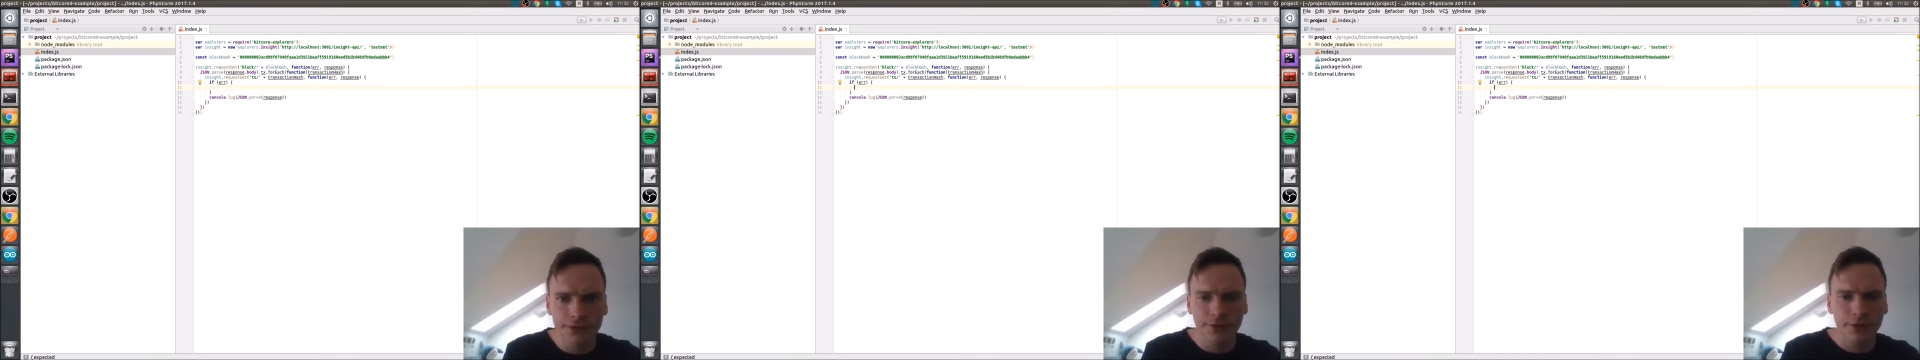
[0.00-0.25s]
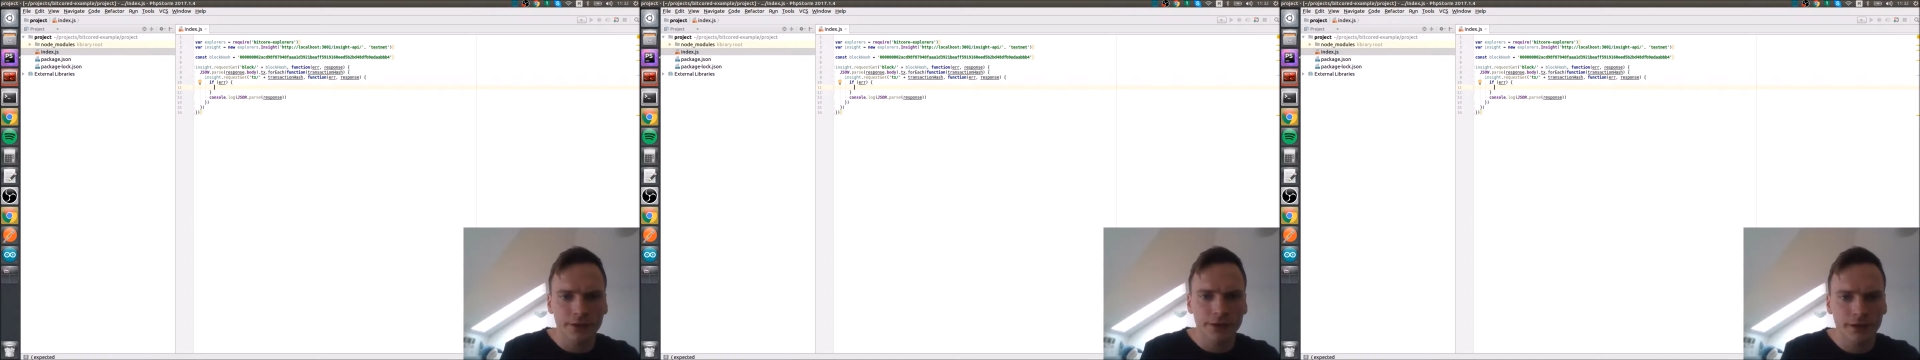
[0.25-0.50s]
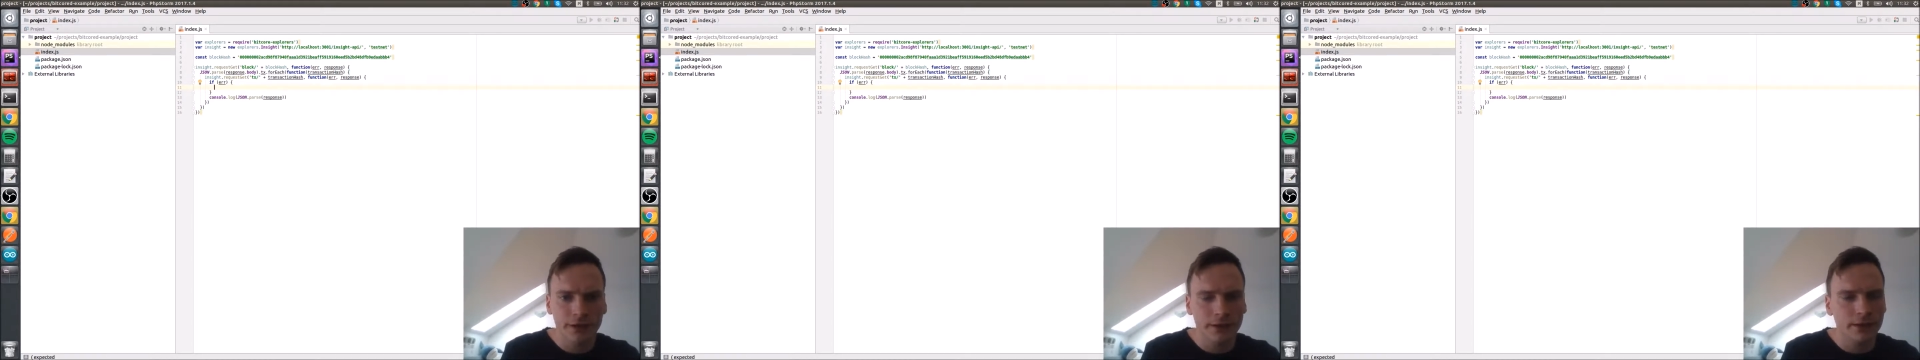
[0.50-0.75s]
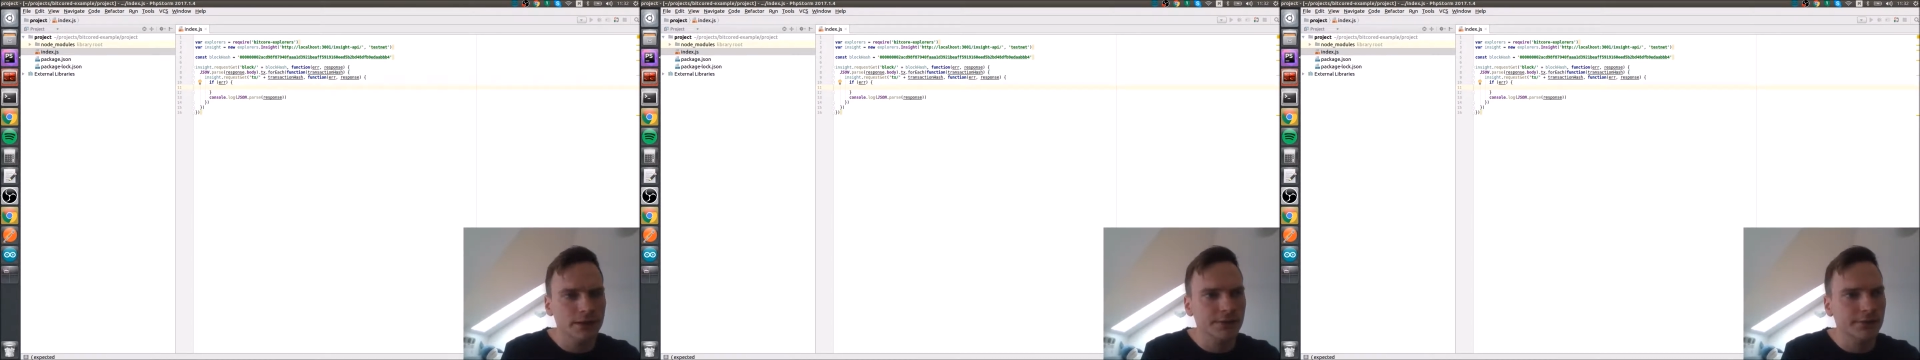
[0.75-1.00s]
it
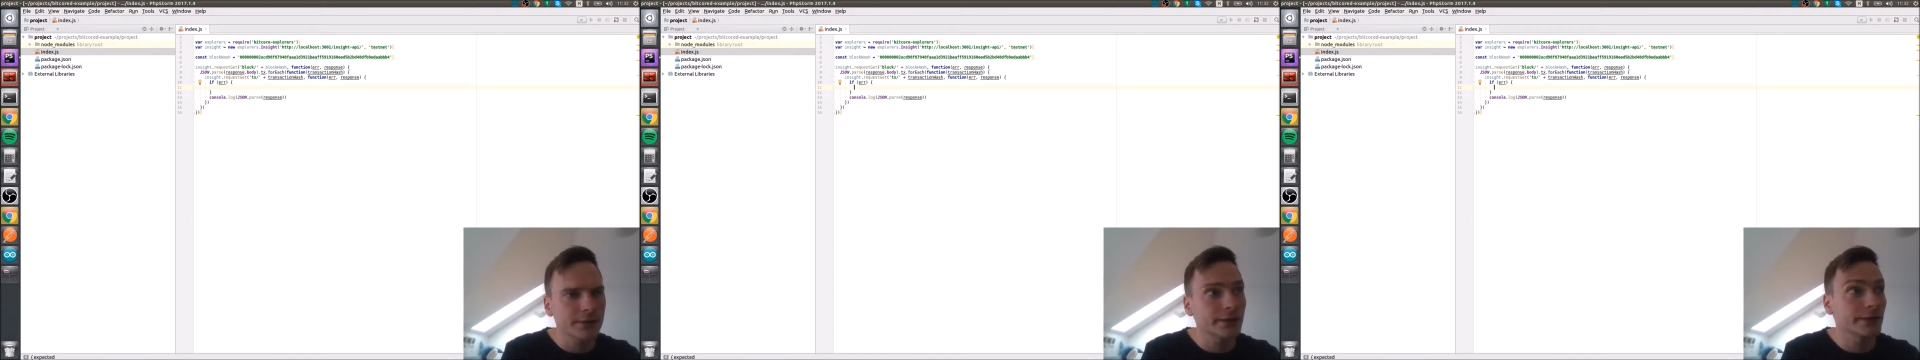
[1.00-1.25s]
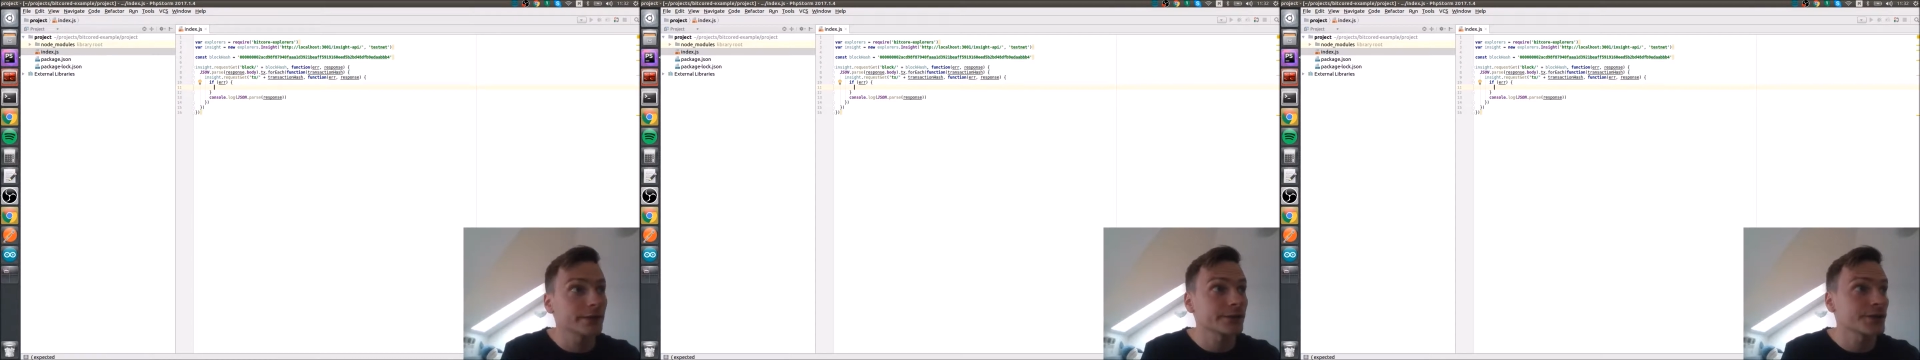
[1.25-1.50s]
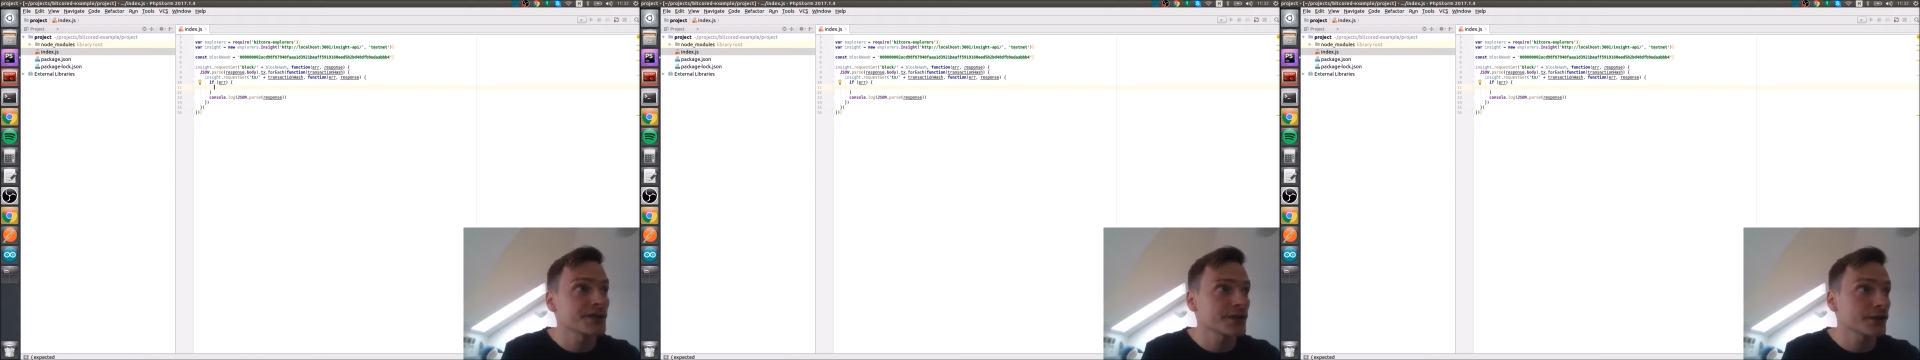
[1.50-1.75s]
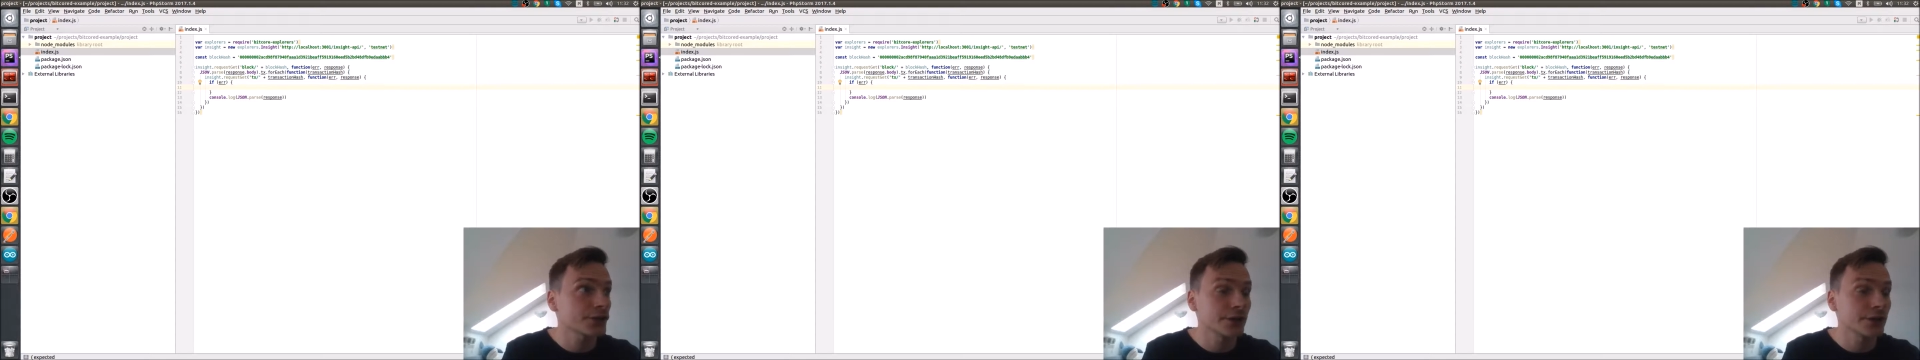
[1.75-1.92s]
cannot find the transaction.